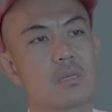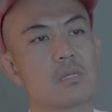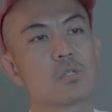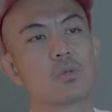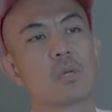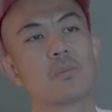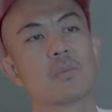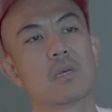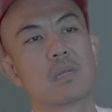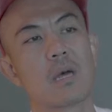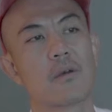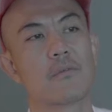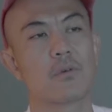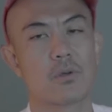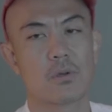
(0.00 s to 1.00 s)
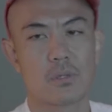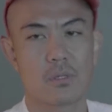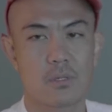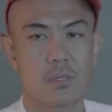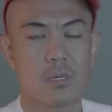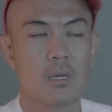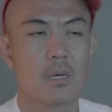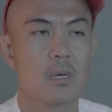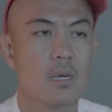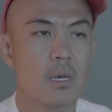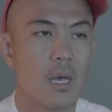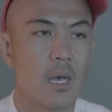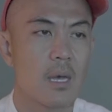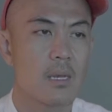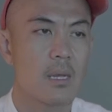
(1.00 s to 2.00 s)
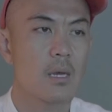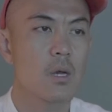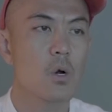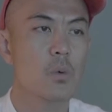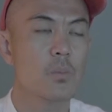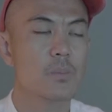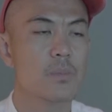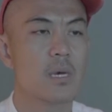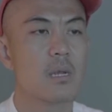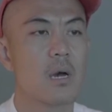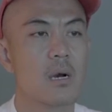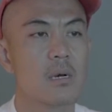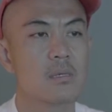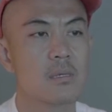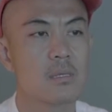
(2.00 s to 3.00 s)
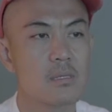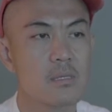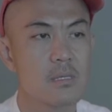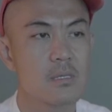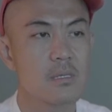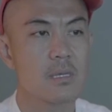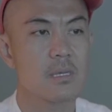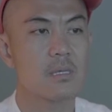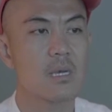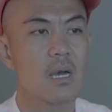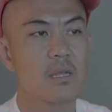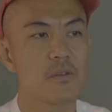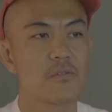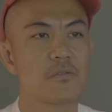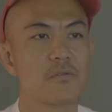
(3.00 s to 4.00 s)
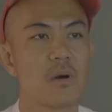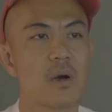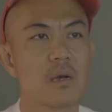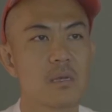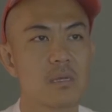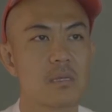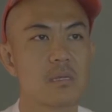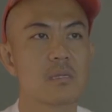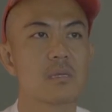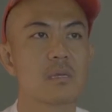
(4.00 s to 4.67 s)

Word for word: extremely diverse. And I hope that audiences can kind of find